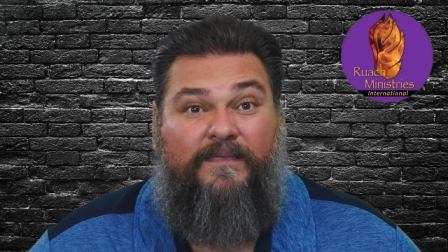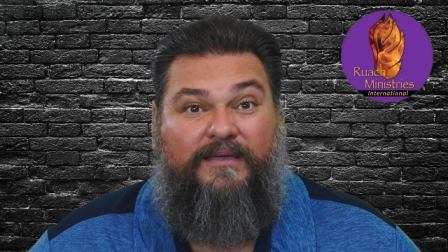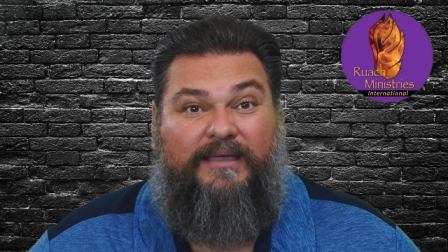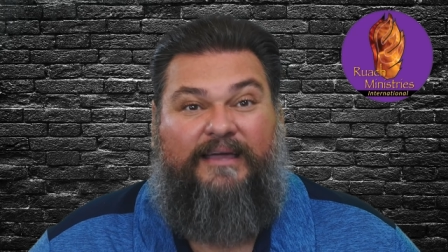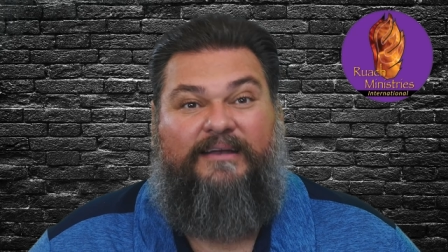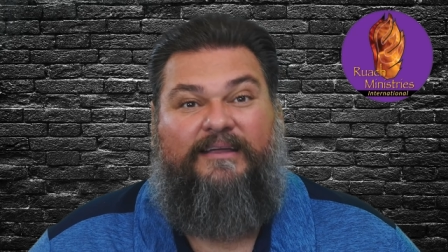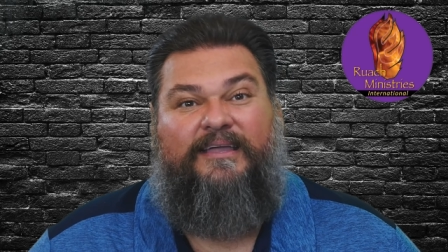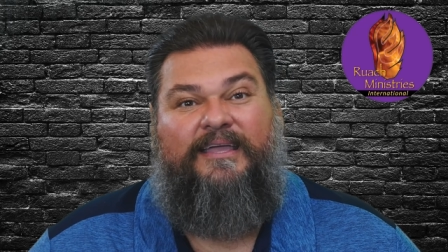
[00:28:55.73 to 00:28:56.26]

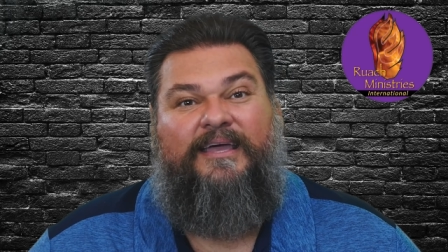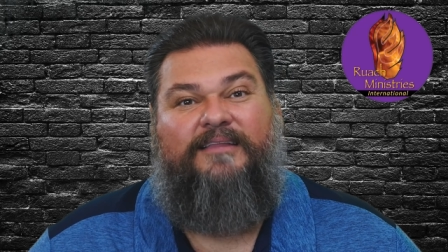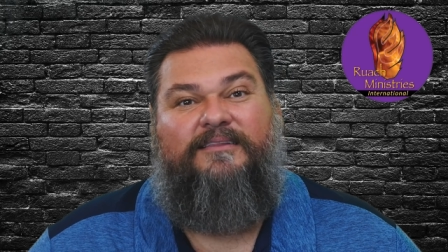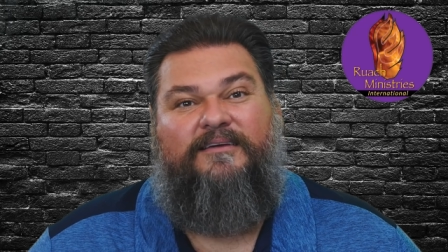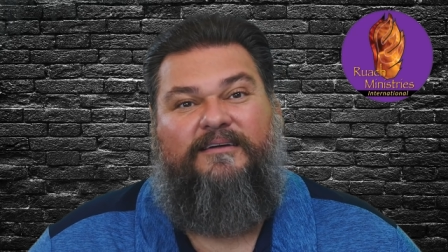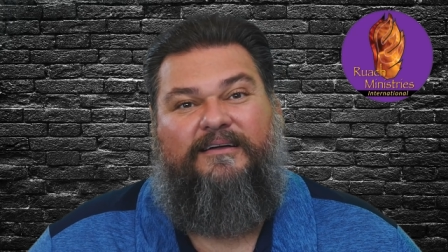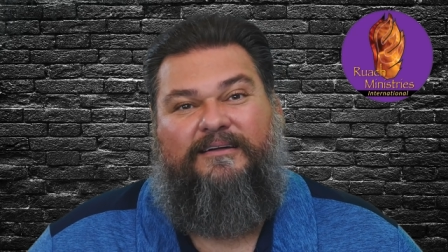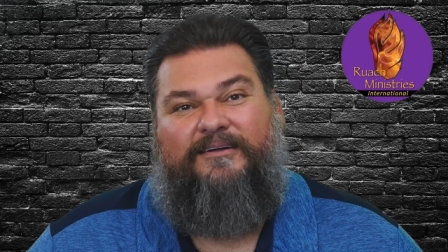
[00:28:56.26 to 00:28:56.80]
And
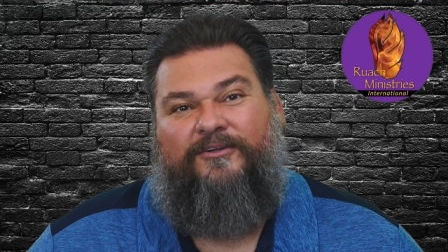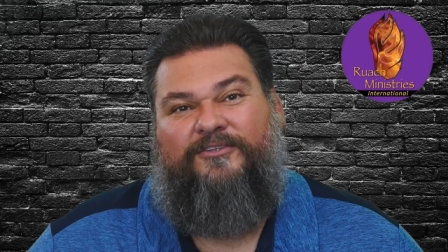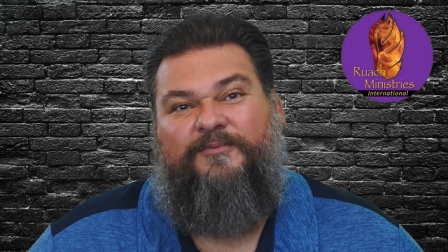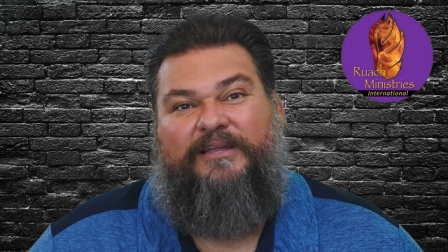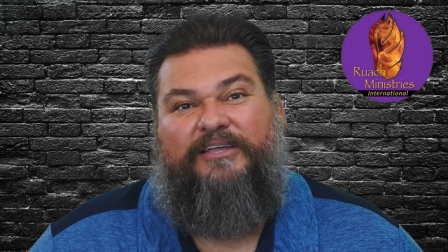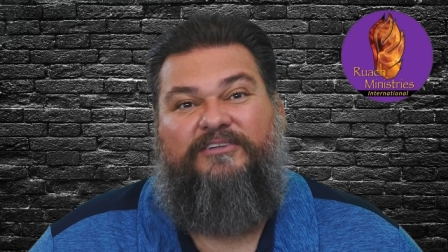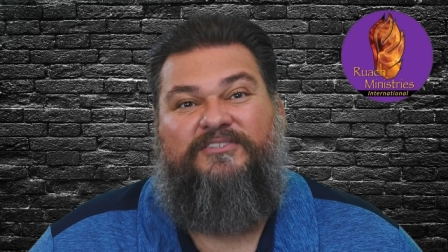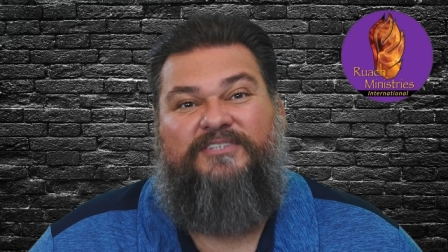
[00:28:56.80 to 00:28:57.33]
again,
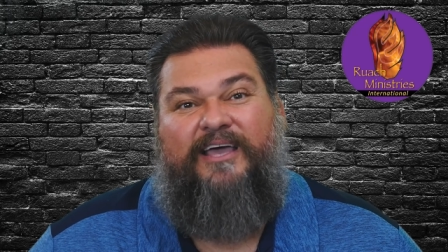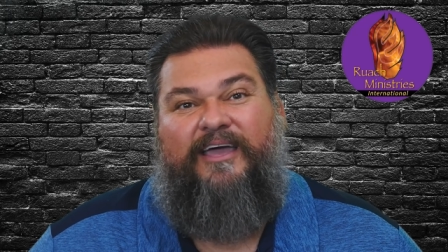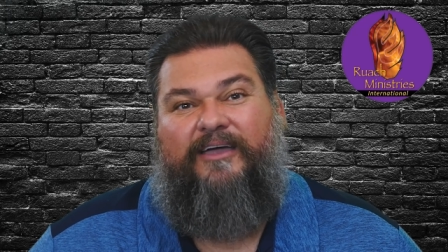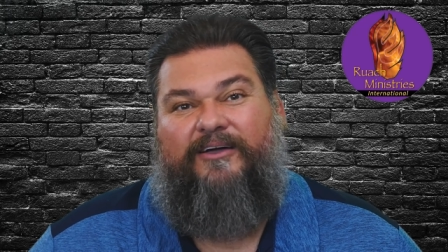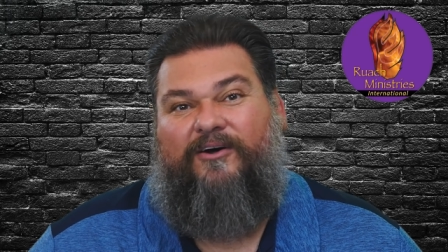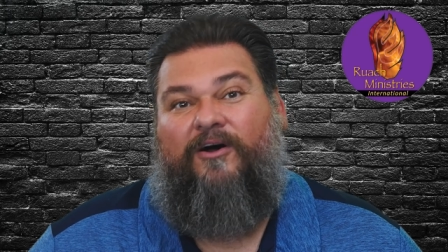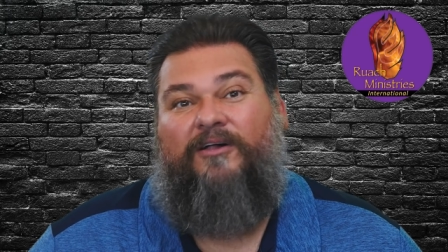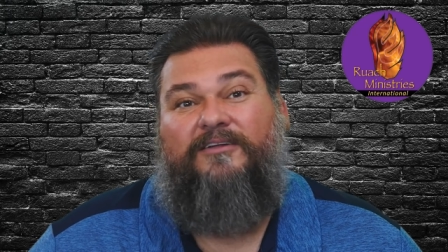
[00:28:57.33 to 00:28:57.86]
ultimately, you could
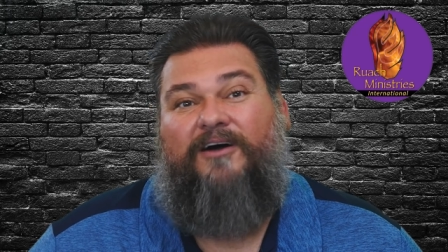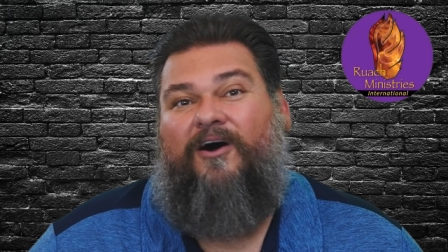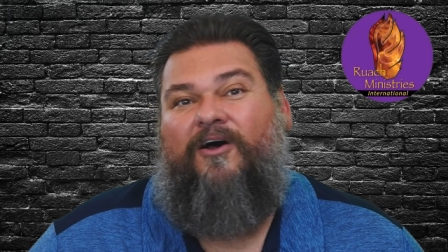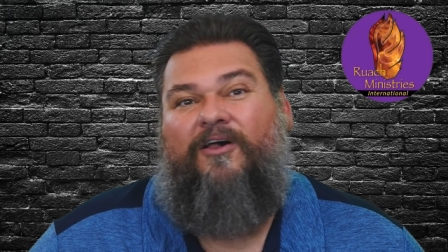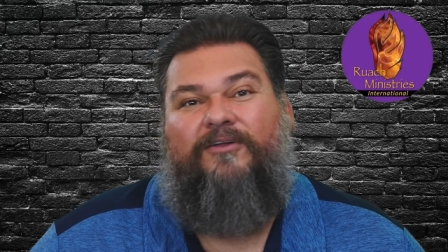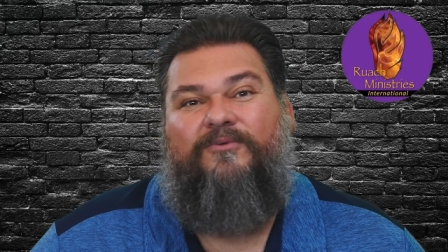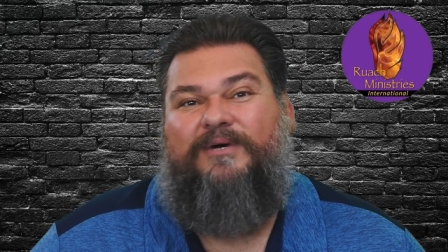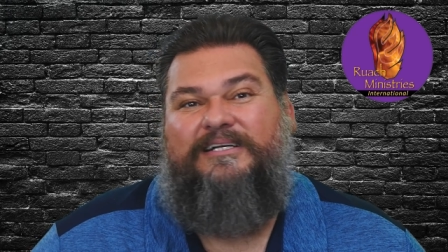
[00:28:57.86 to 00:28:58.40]
say all,
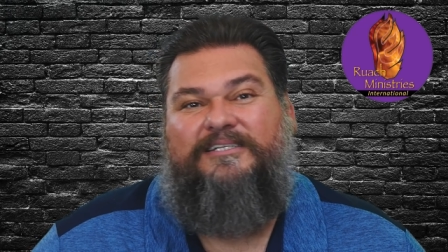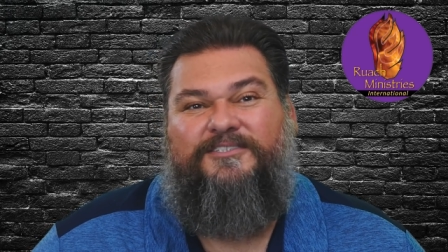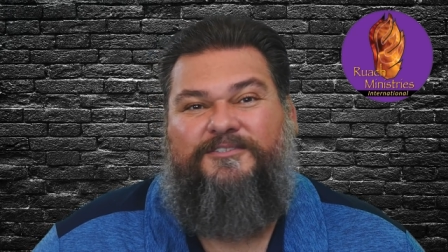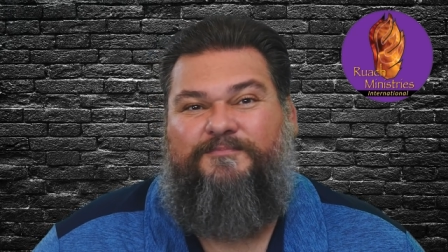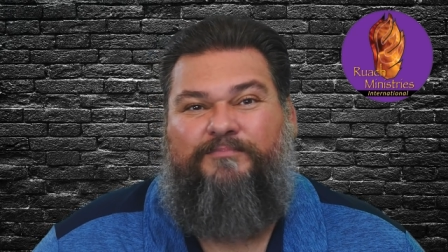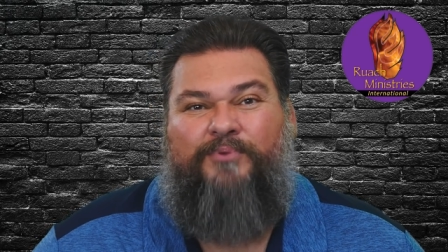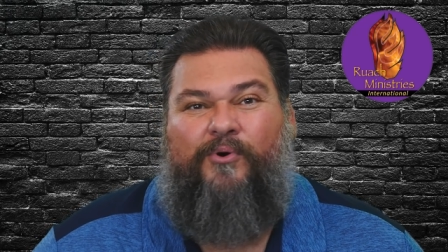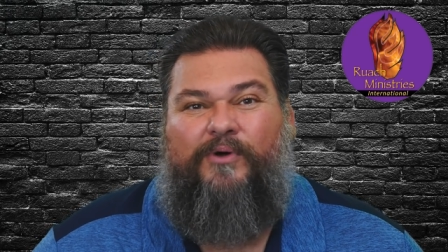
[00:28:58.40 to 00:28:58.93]

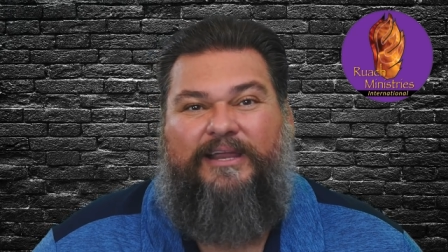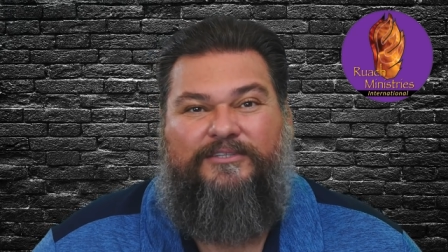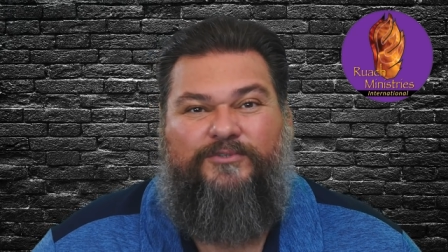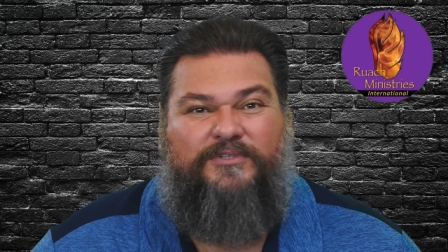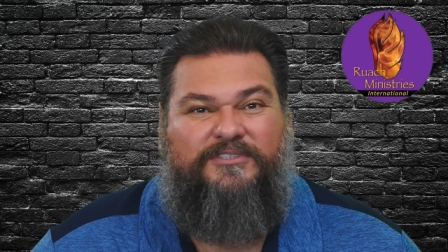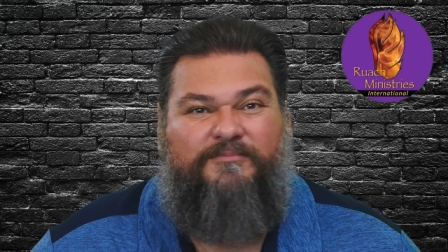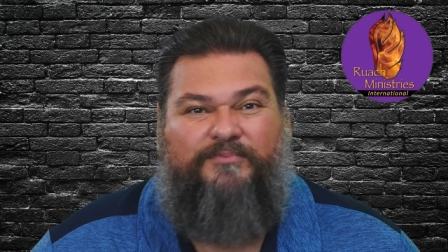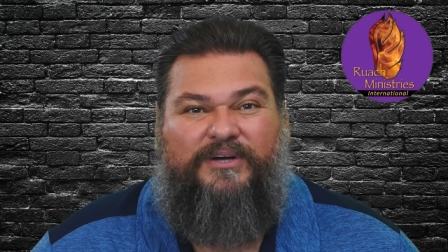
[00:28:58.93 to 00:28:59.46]
always pointing
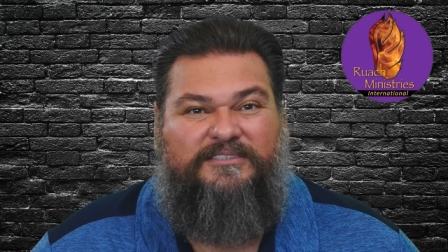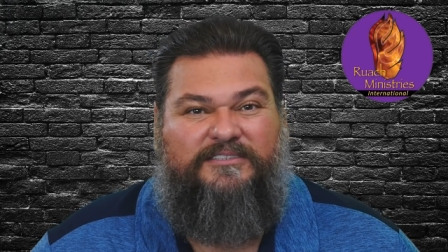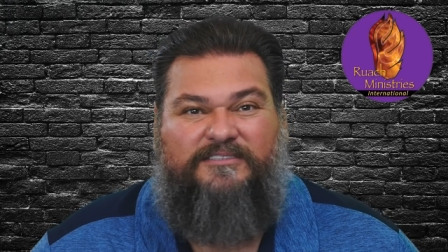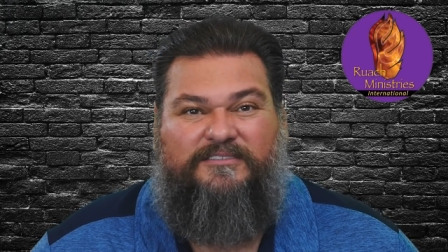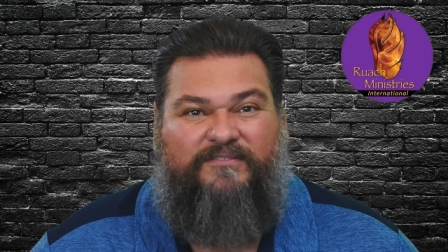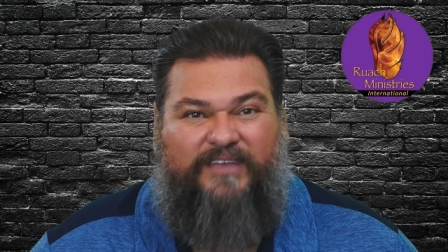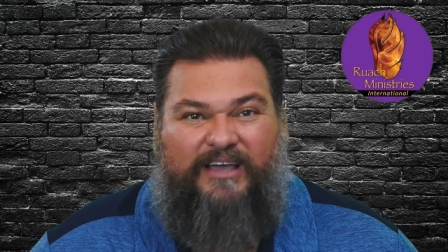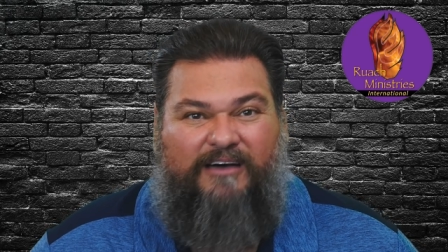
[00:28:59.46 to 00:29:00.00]
towards the
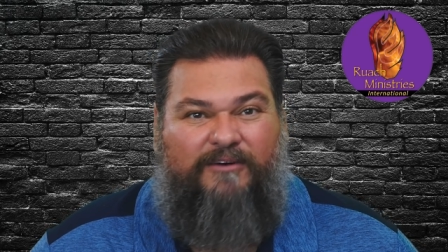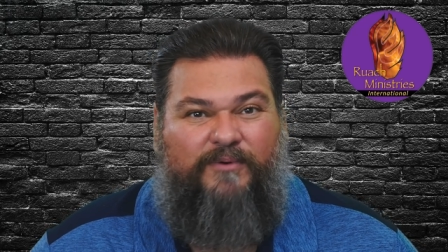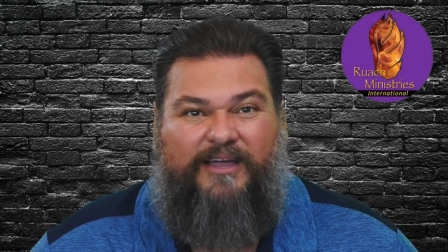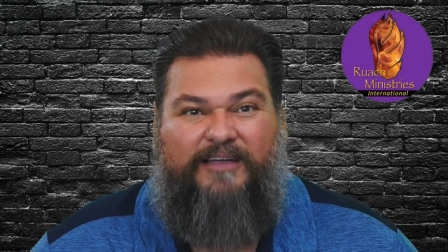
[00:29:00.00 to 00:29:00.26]
presence of Yahweh